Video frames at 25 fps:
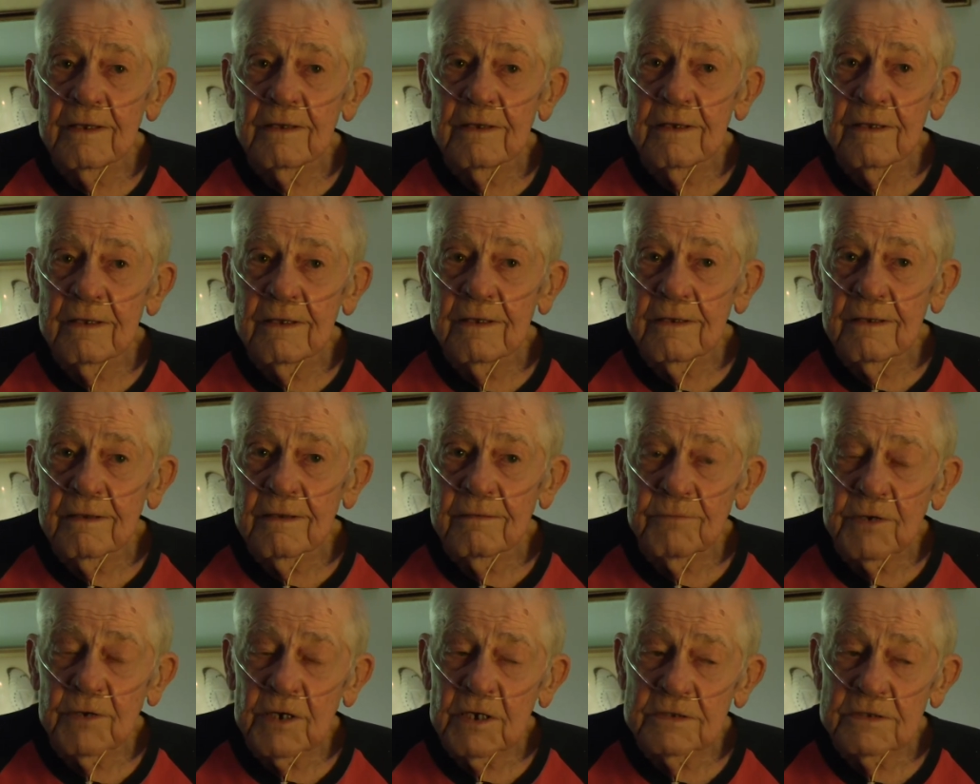
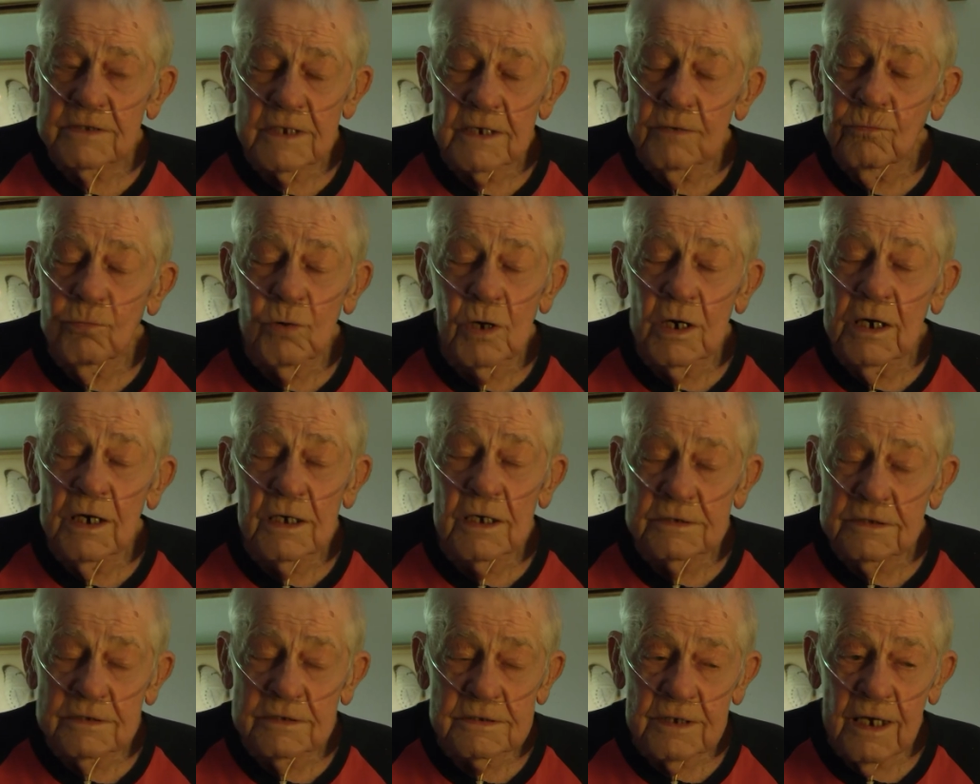Uh, because it
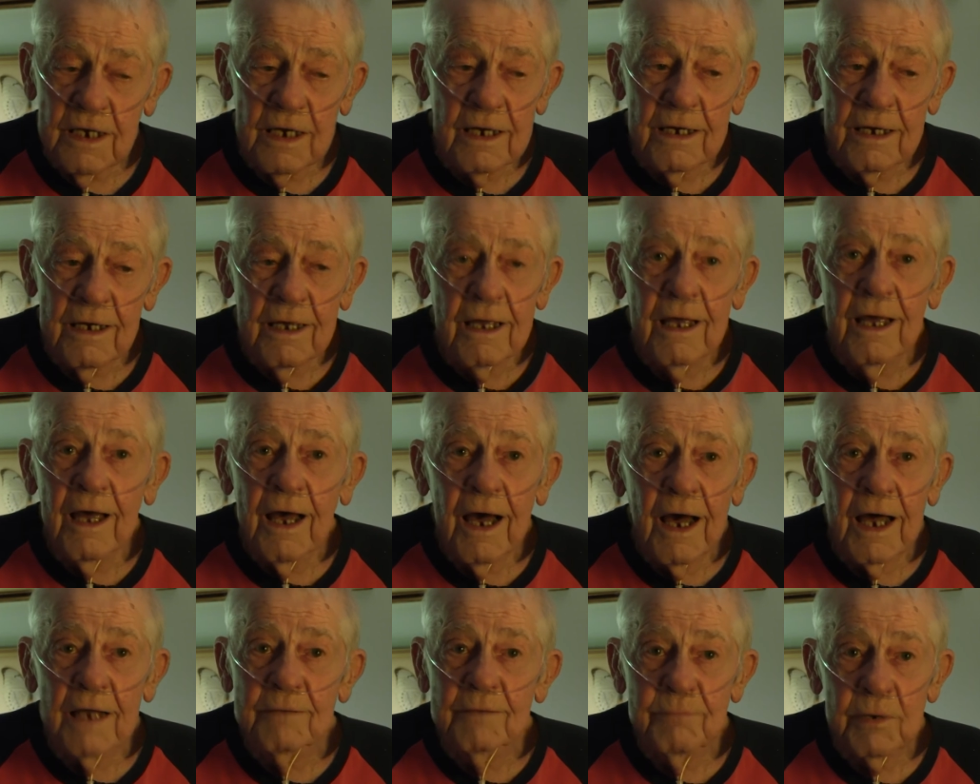was uh,
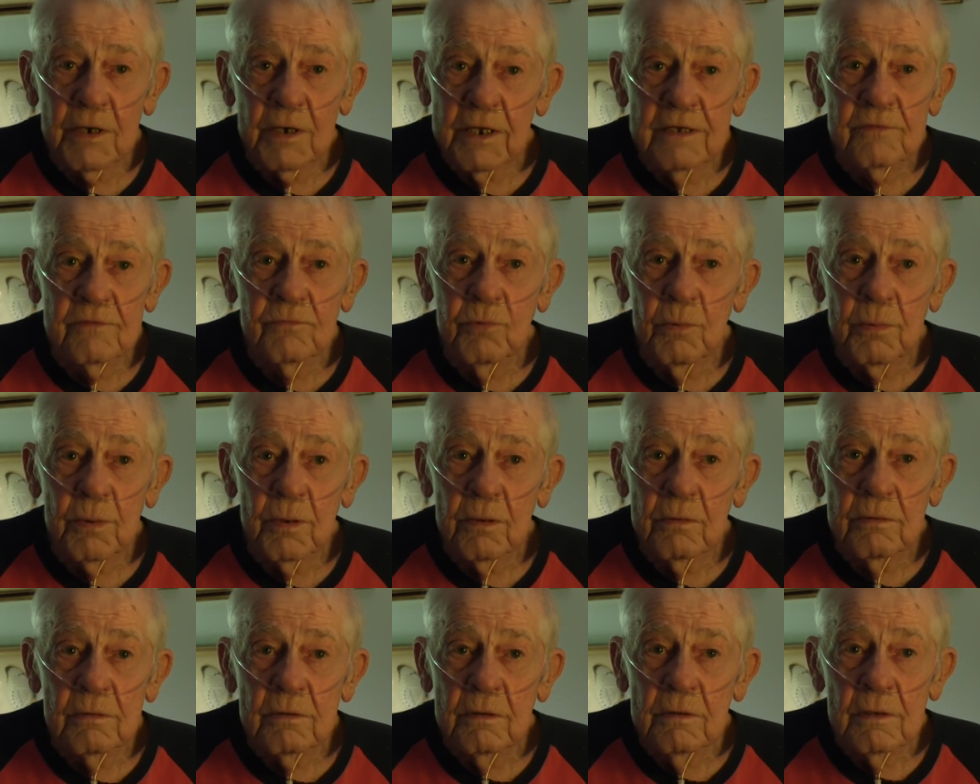
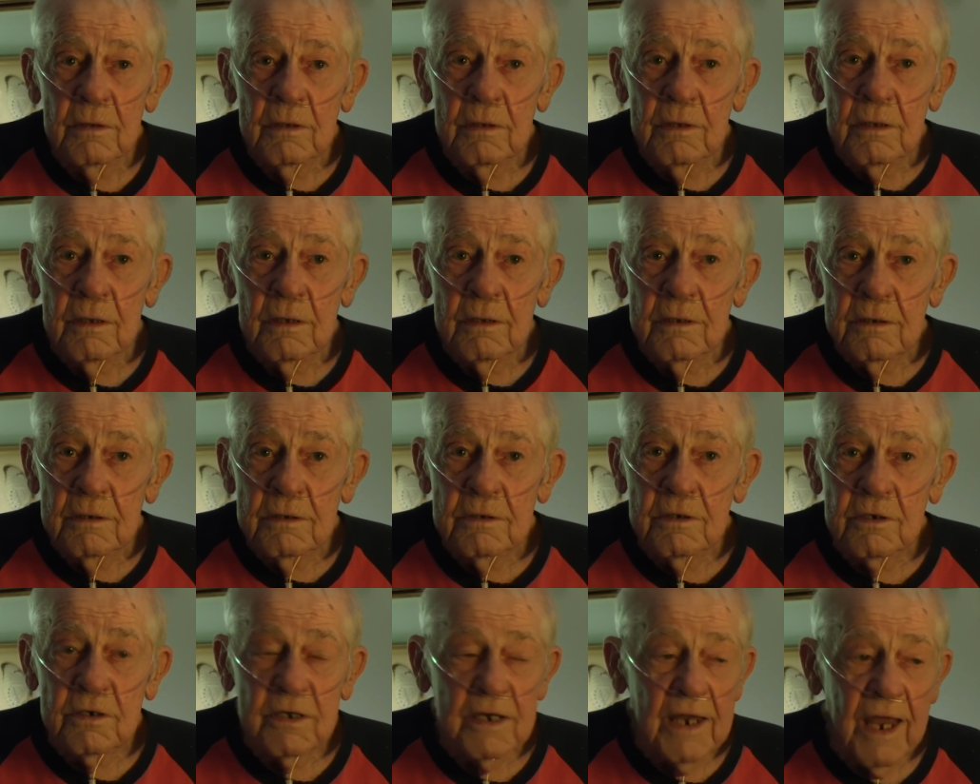unbelievable.
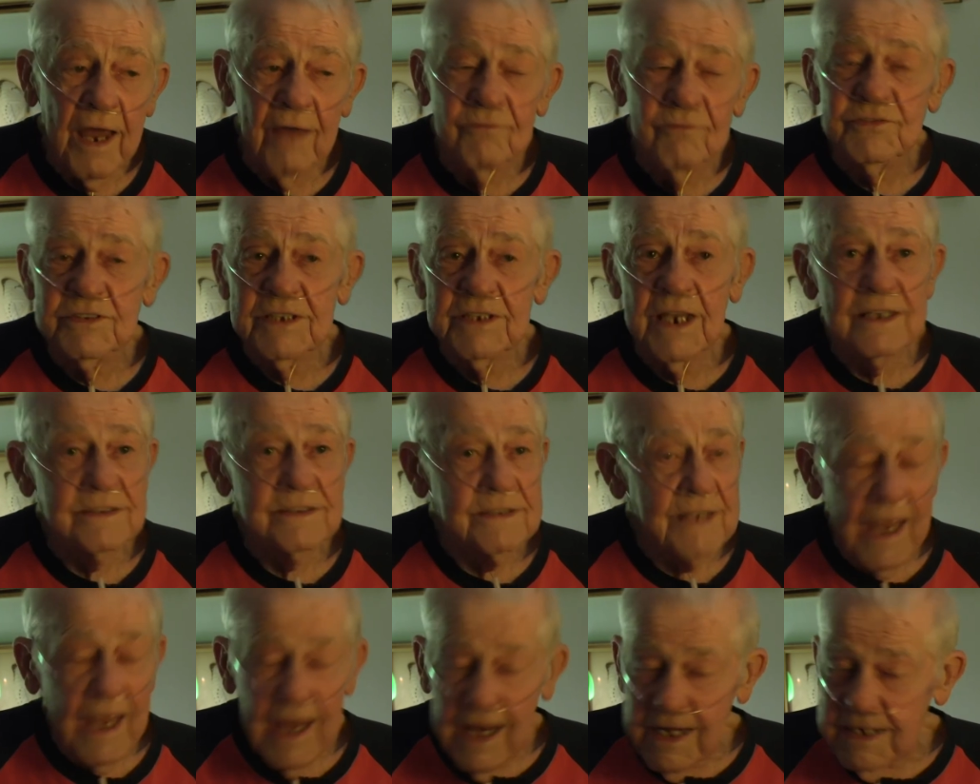You could have
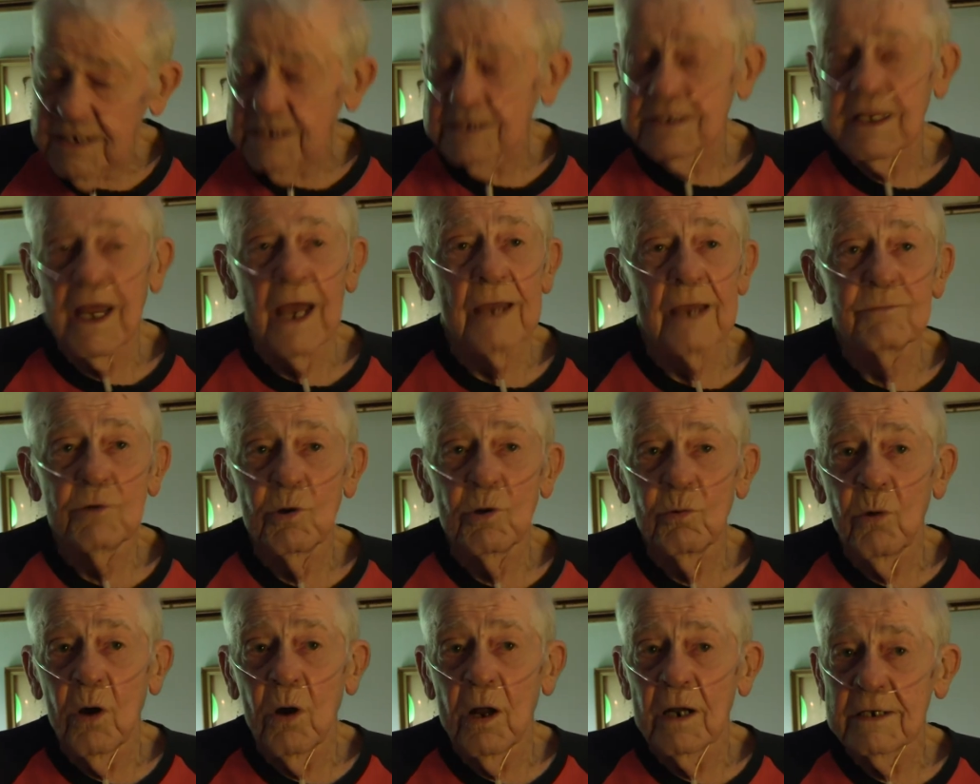sex any time
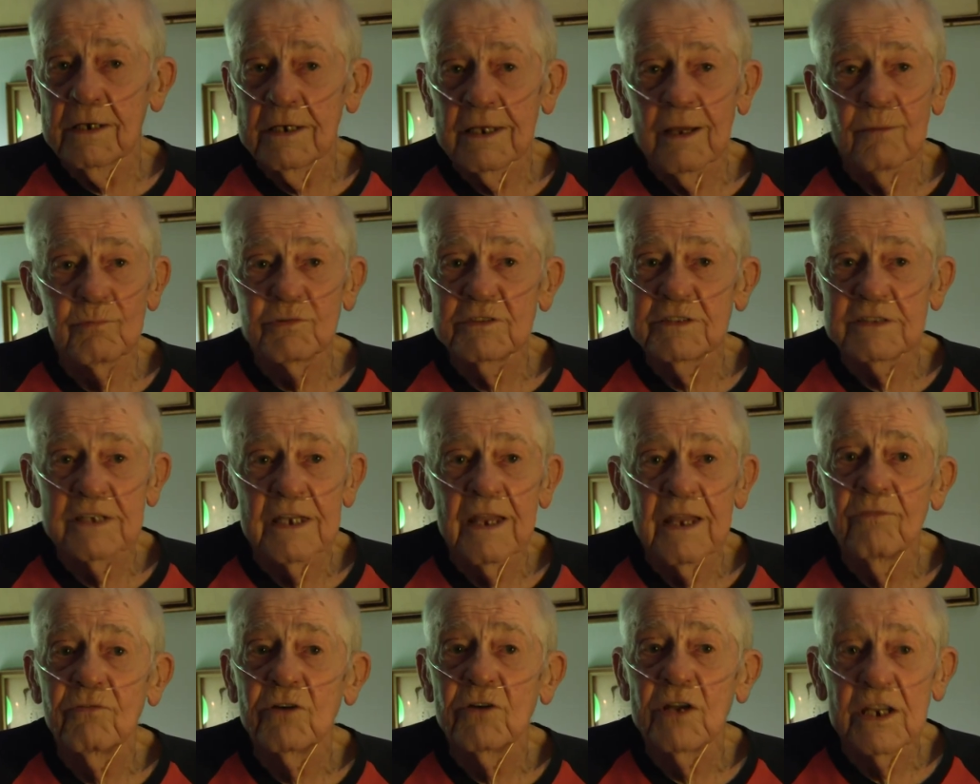you wanted. That was
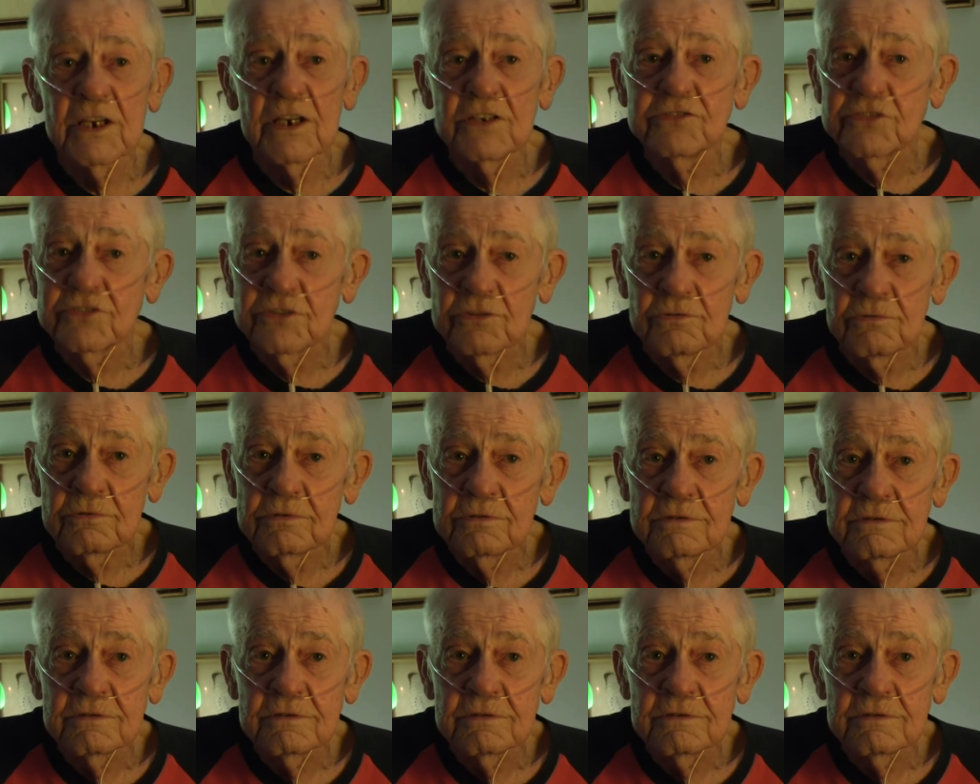never an issue.